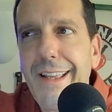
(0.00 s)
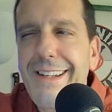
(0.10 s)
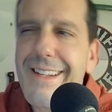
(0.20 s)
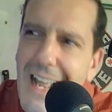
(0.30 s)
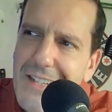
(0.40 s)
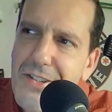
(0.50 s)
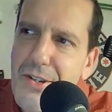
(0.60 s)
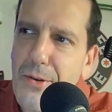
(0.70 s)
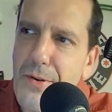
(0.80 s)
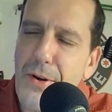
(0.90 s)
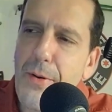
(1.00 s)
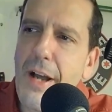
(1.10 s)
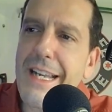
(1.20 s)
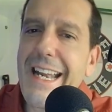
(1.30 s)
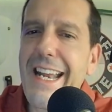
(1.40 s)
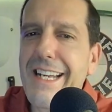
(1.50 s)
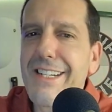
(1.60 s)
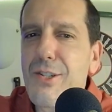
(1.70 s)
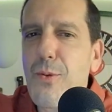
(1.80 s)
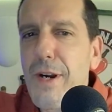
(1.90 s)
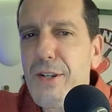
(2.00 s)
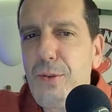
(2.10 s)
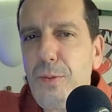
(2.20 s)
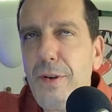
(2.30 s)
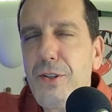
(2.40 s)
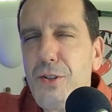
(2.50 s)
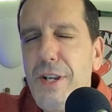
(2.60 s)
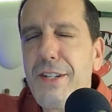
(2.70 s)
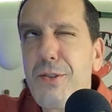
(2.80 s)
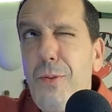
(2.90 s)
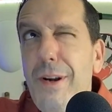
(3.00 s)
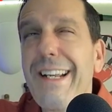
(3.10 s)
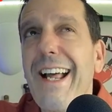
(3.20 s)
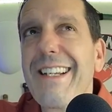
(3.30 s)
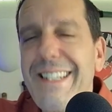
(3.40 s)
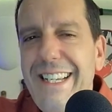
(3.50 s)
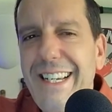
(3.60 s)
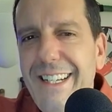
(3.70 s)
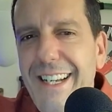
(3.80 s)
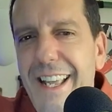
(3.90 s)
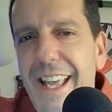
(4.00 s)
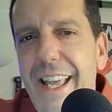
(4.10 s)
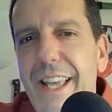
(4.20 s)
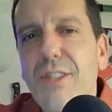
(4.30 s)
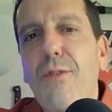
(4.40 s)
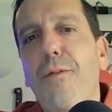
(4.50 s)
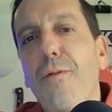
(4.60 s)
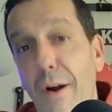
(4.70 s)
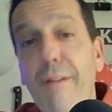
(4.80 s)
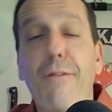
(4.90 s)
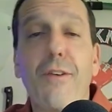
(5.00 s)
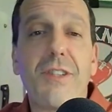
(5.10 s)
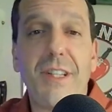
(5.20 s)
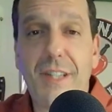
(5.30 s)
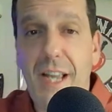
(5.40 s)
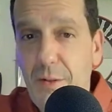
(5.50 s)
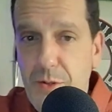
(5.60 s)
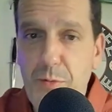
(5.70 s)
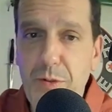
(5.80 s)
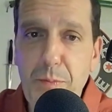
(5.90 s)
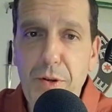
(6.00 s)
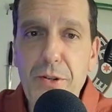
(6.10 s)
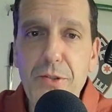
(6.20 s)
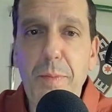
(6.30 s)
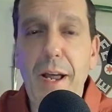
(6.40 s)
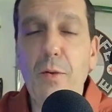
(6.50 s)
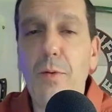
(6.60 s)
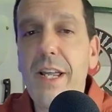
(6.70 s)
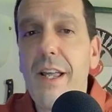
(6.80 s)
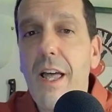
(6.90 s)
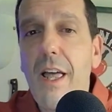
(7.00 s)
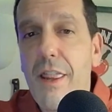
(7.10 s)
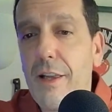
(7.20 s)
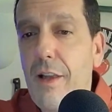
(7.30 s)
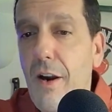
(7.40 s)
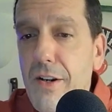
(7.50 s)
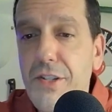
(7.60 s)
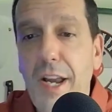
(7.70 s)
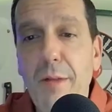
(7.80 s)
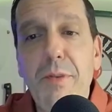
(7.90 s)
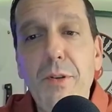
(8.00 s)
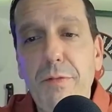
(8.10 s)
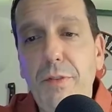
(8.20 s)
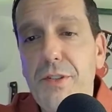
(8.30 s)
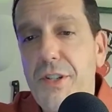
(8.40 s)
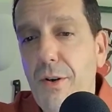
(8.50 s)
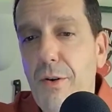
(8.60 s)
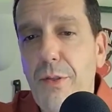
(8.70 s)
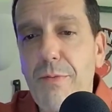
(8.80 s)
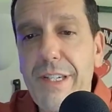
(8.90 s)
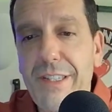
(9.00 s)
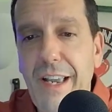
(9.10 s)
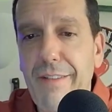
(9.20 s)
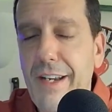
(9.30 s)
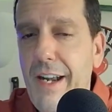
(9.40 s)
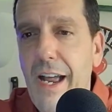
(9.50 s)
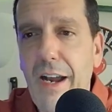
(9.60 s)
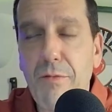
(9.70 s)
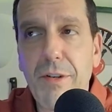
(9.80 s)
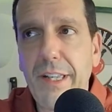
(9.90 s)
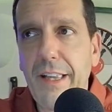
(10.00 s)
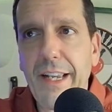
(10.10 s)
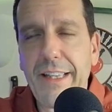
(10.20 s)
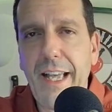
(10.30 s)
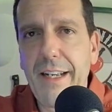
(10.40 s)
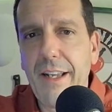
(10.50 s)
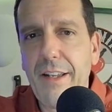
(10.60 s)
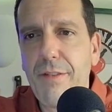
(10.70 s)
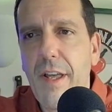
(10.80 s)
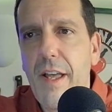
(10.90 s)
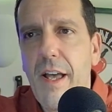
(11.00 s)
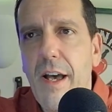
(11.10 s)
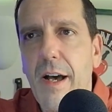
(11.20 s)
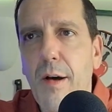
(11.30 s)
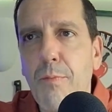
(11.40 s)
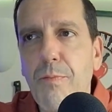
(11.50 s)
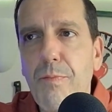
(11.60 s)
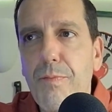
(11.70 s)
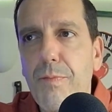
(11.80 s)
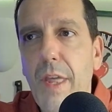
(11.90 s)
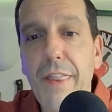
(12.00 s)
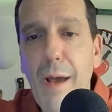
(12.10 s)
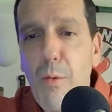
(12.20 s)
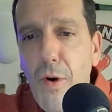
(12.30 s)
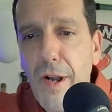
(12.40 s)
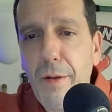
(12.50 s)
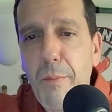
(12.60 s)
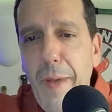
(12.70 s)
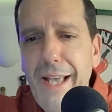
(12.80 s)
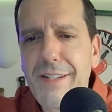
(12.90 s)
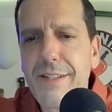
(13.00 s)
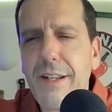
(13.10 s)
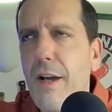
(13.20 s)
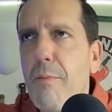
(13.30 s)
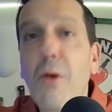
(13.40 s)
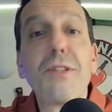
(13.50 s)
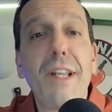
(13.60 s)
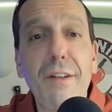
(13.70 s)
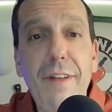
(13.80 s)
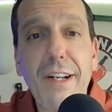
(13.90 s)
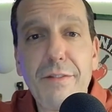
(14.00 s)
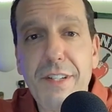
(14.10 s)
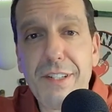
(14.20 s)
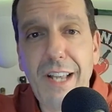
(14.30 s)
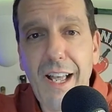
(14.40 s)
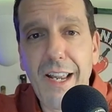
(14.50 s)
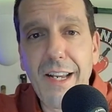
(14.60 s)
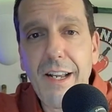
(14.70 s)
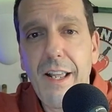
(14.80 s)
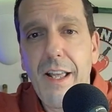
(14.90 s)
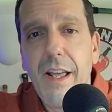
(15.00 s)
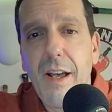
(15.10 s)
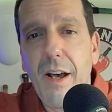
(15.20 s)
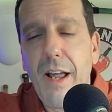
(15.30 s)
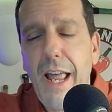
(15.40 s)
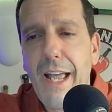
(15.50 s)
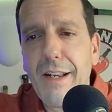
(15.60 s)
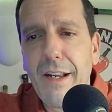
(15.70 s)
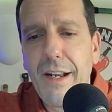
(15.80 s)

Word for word: not so new. And in 20, in 2019, his very first design, which was produced by WE, the large and beautiful 037. I, I really like that knife. Um, that one best, uh, most innovative design uh, at